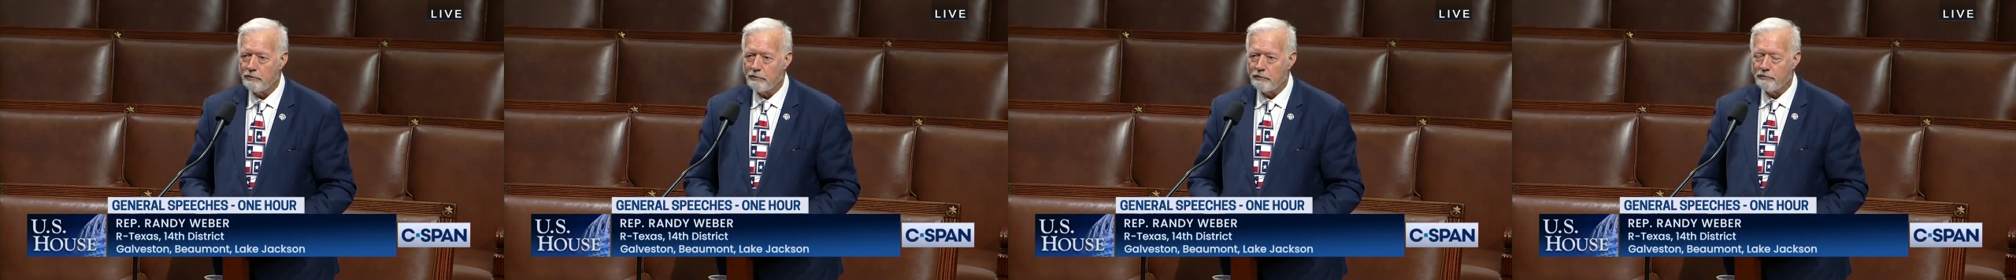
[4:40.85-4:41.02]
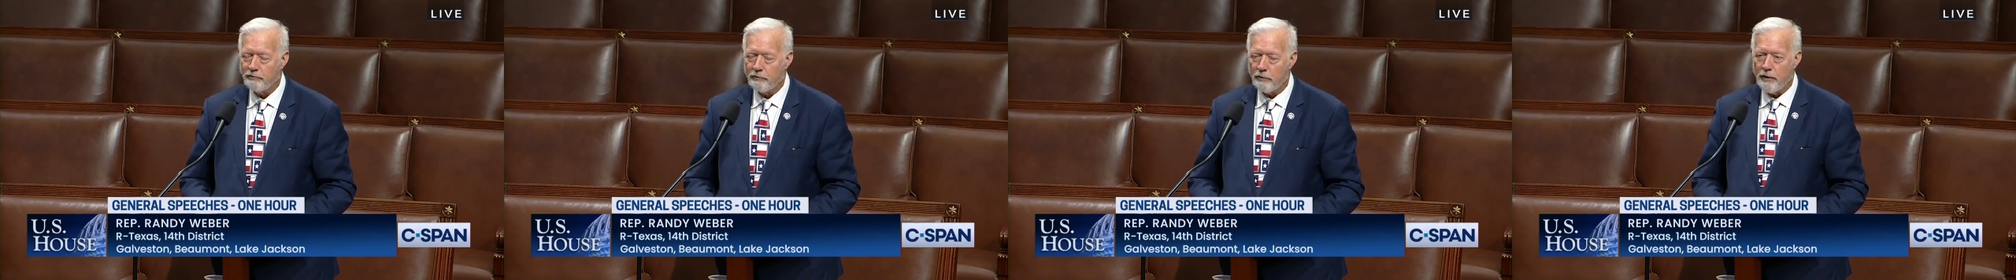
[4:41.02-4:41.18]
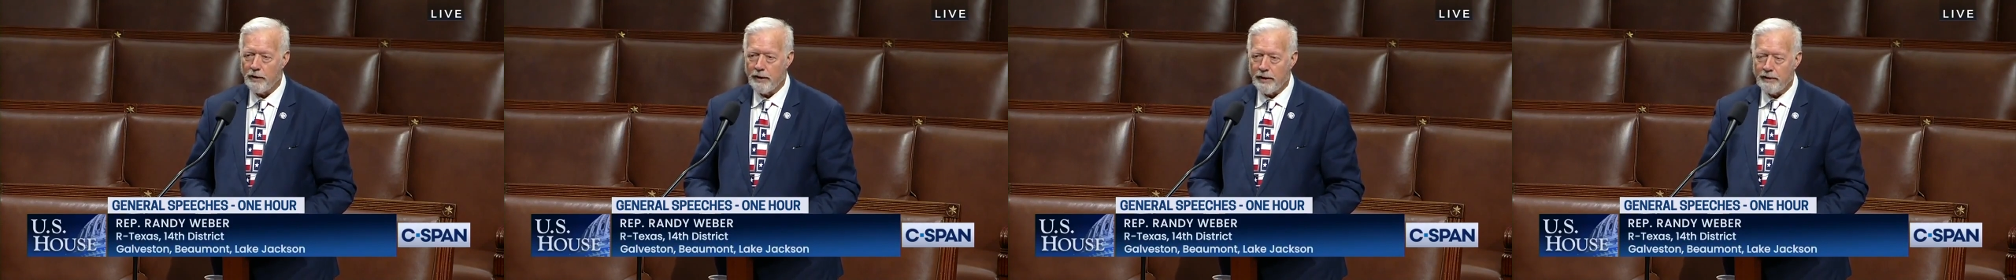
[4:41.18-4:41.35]

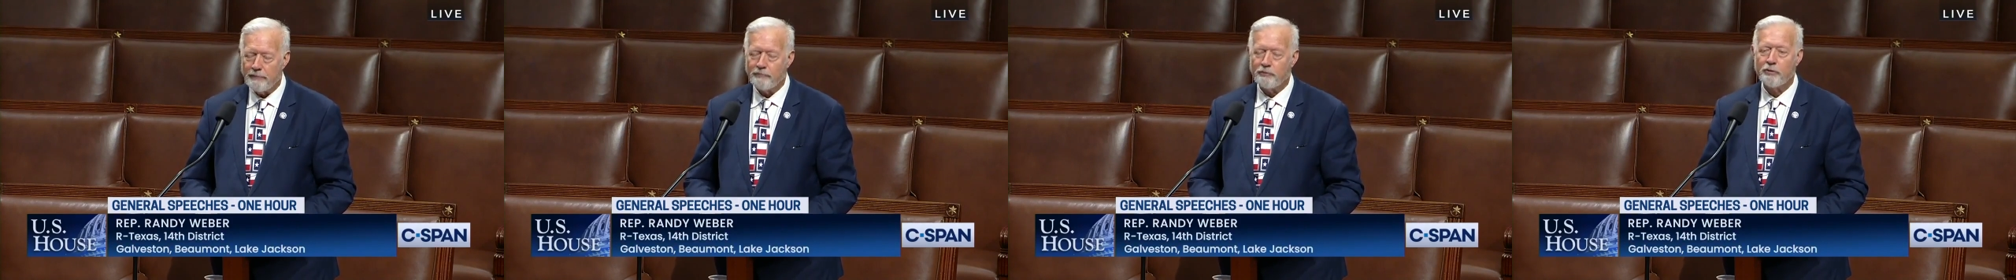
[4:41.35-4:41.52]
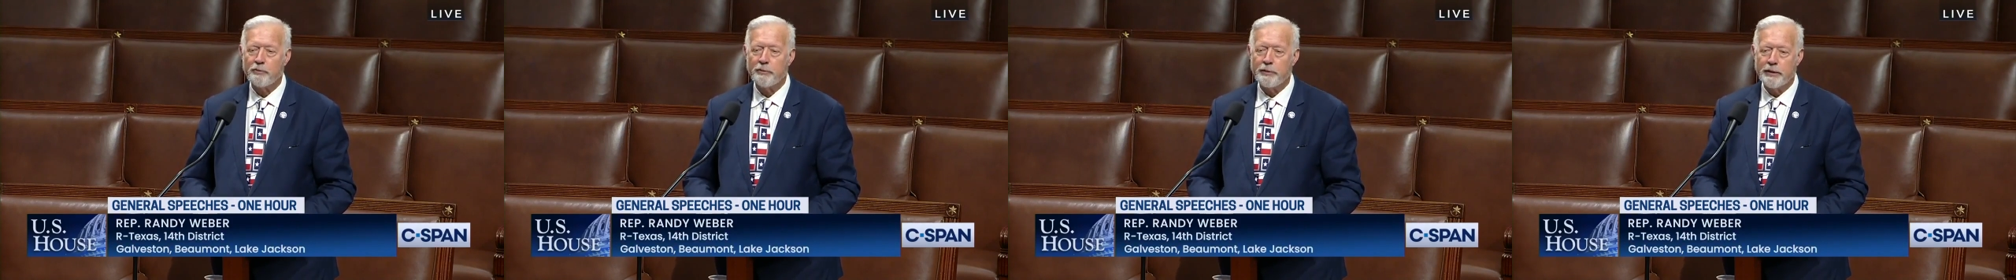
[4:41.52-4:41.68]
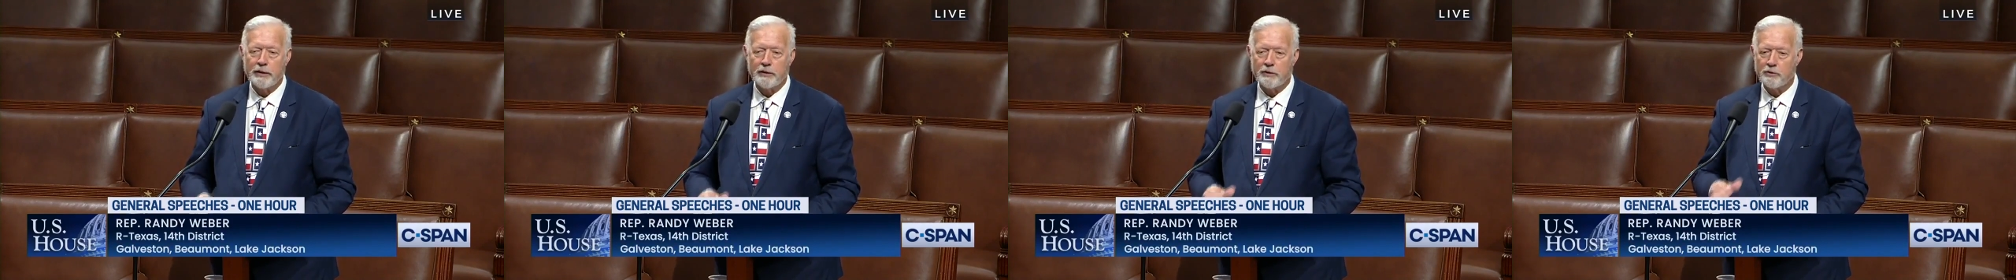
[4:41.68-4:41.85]
forever
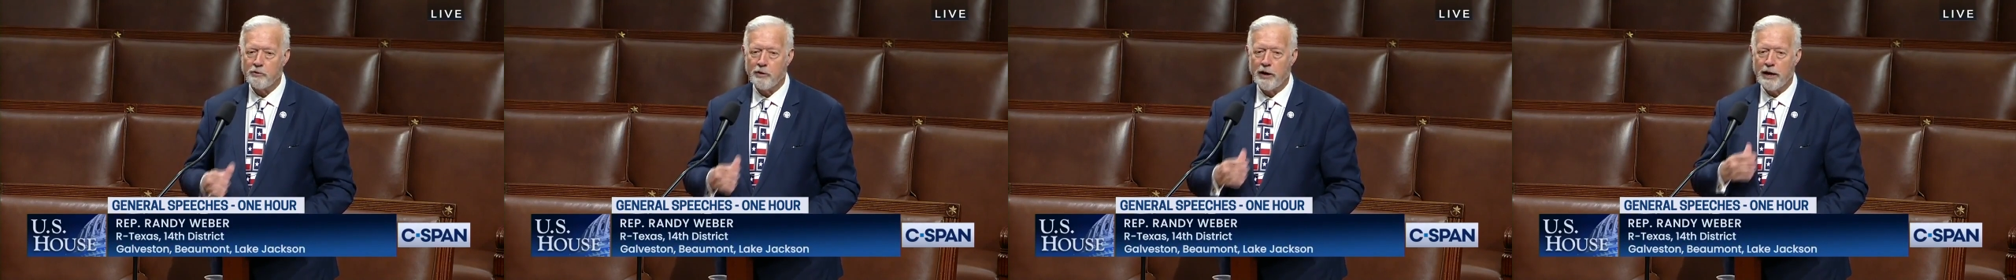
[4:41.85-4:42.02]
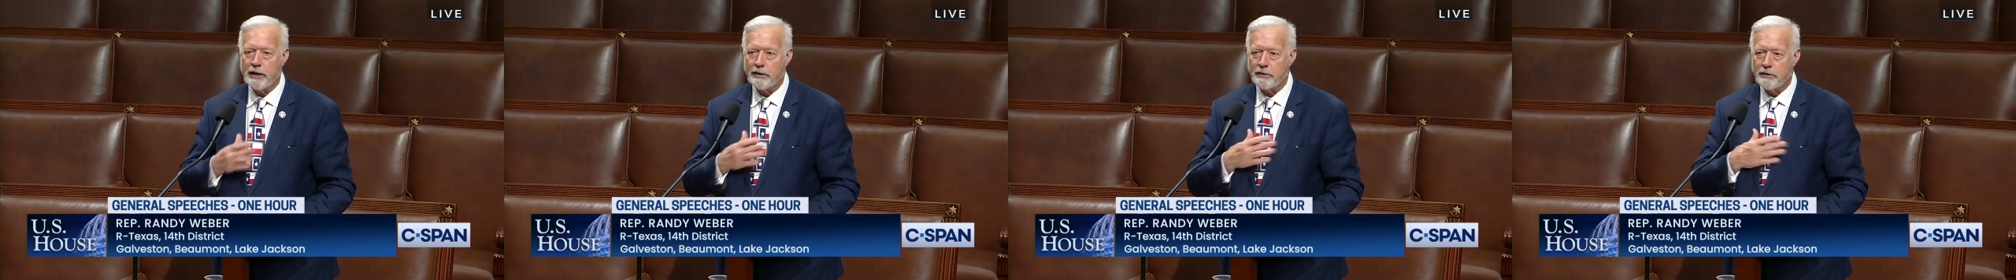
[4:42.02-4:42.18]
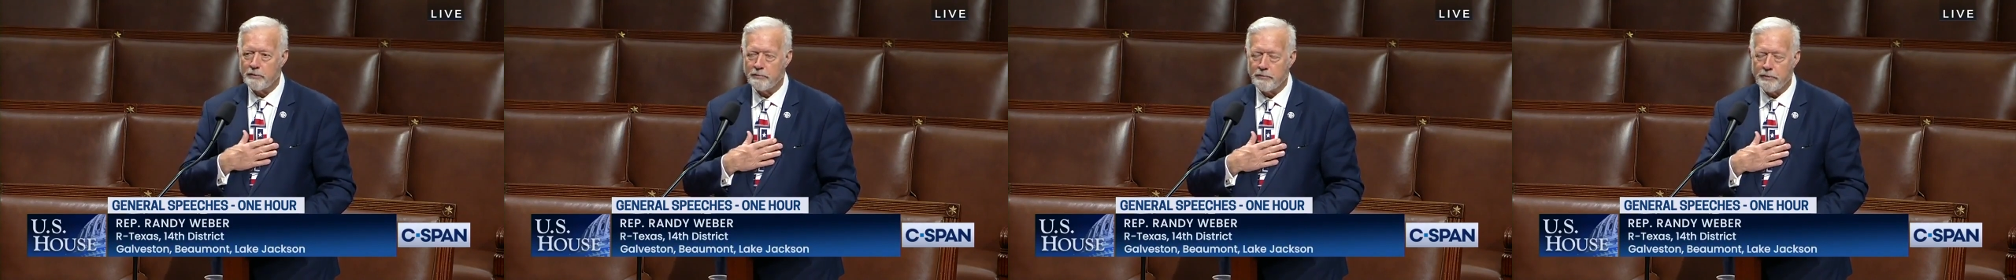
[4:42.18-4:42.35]
be
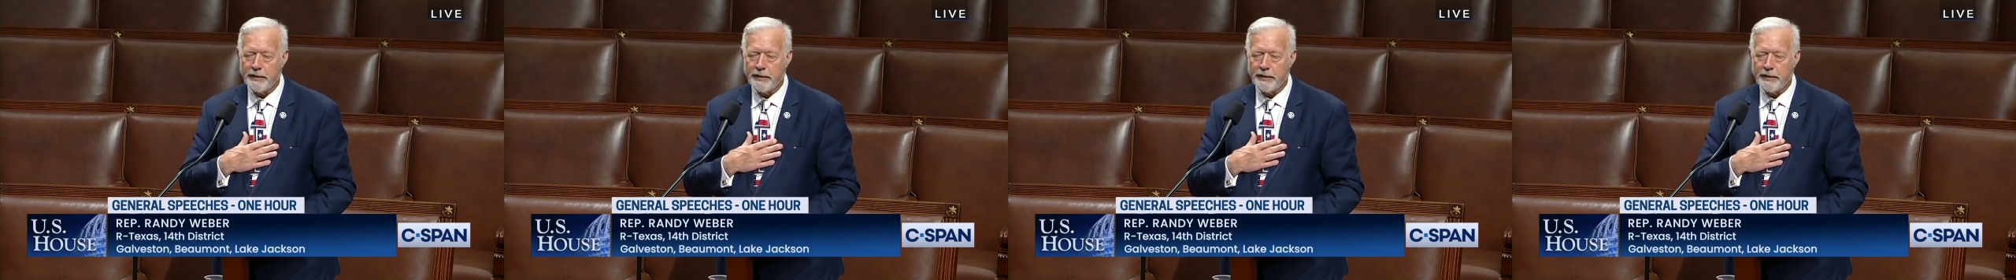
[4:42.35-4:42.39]
ingrained in